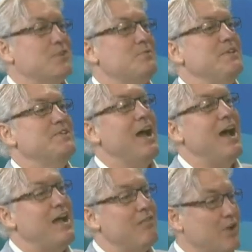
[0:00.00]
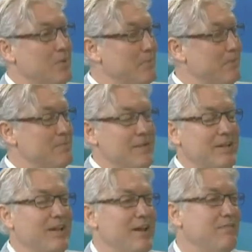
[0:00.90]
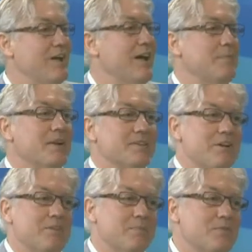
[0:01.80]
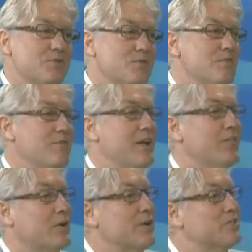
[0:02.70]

which means I have a couple people in my life. I'm going to tell them the truth.